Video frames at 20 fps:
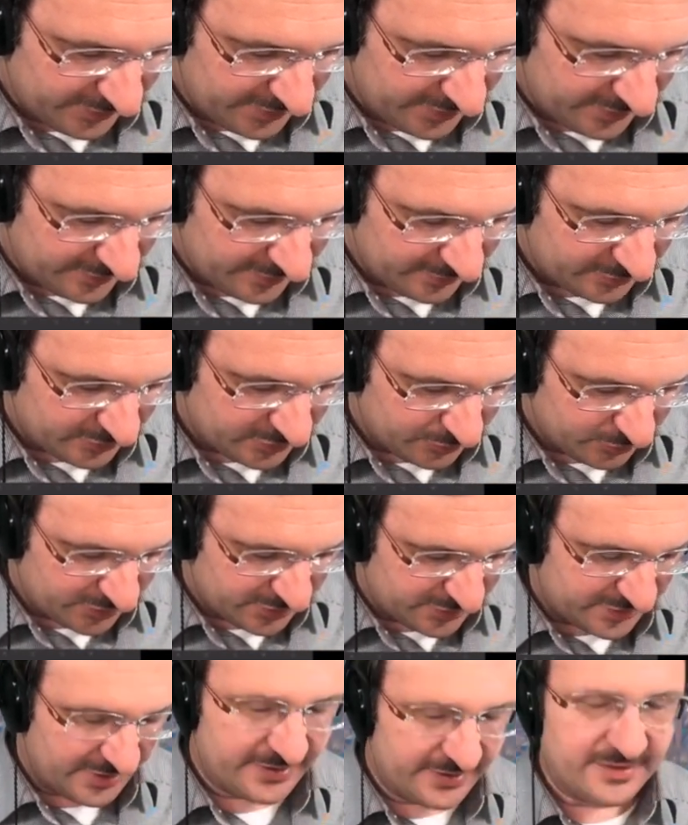And those would
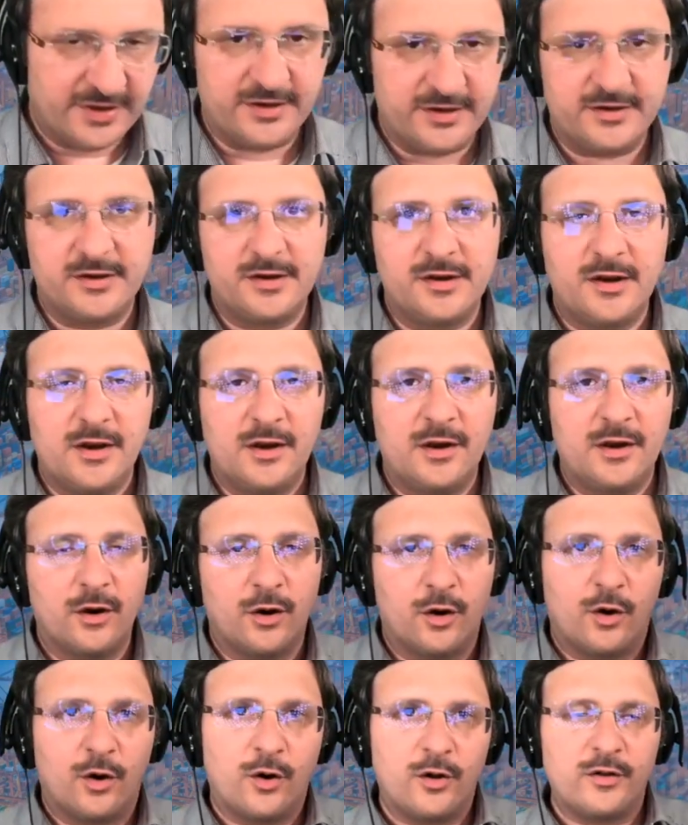state that
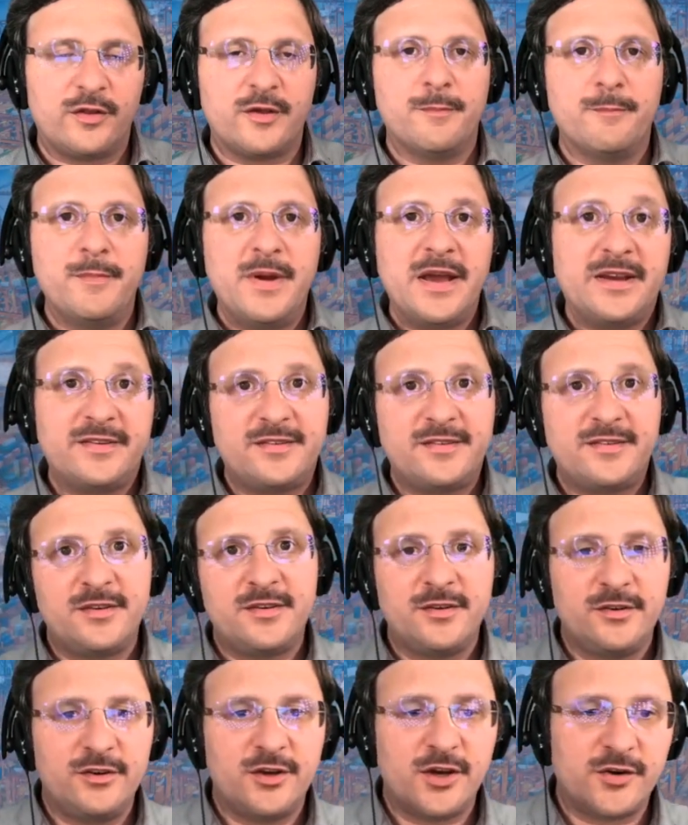all the mixed
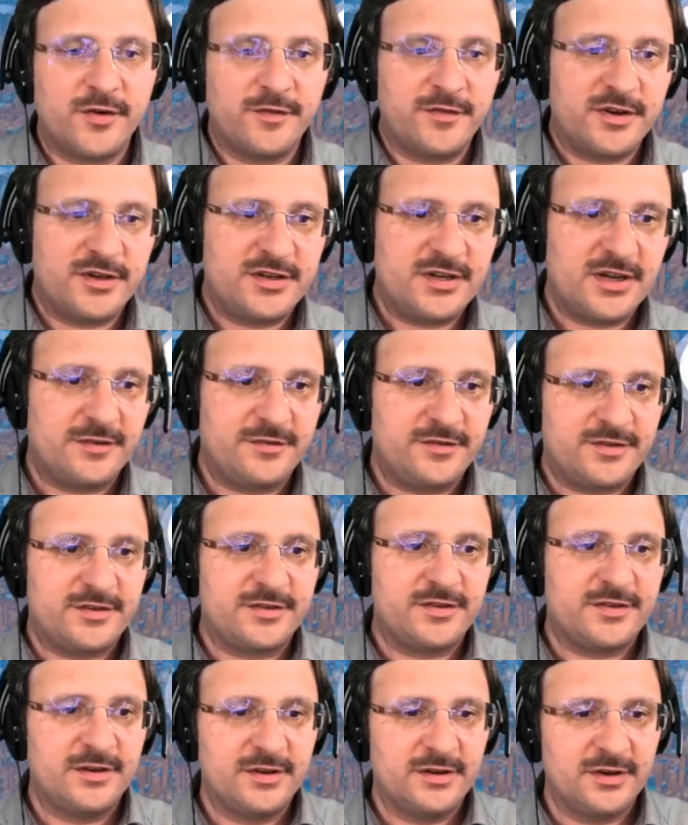
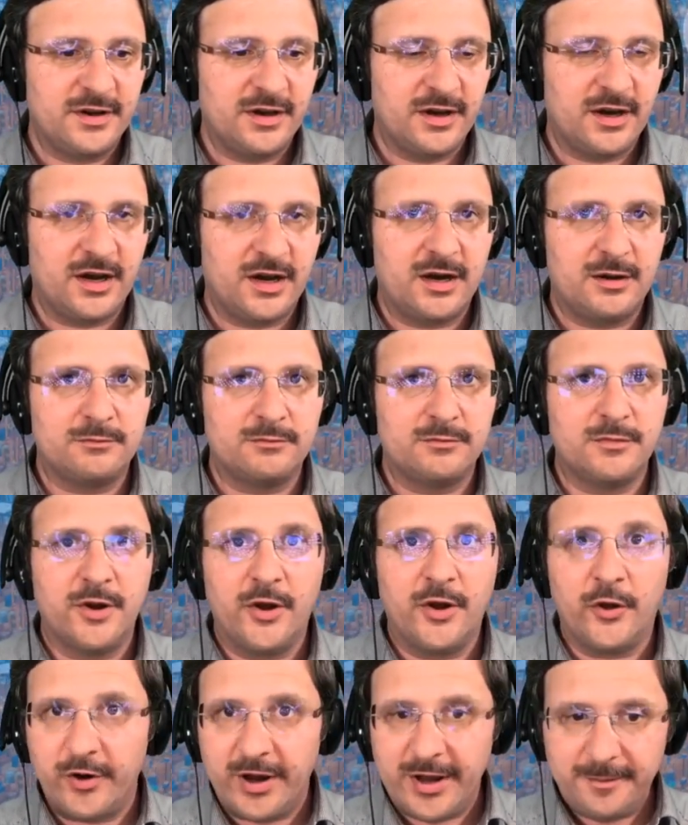derivatives
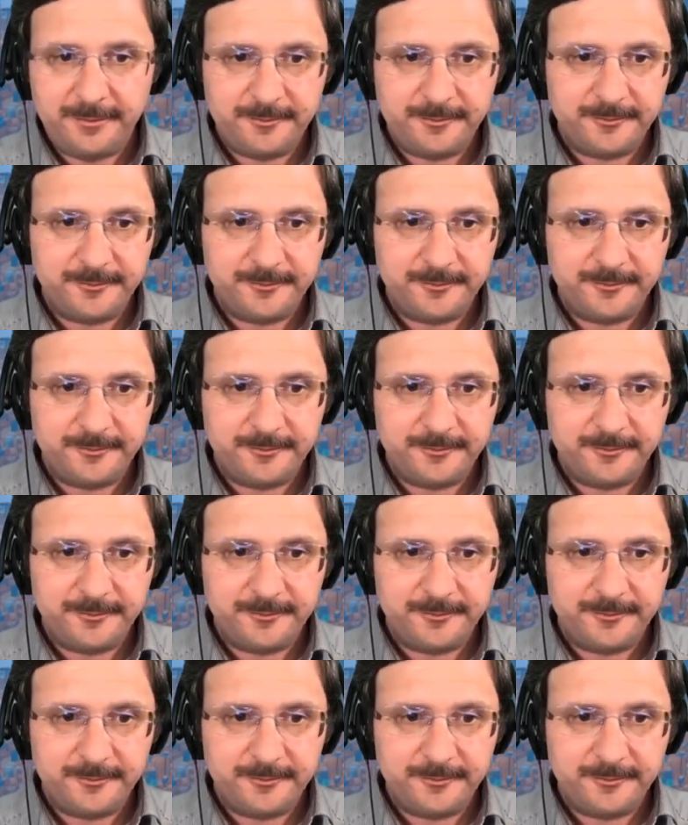agree.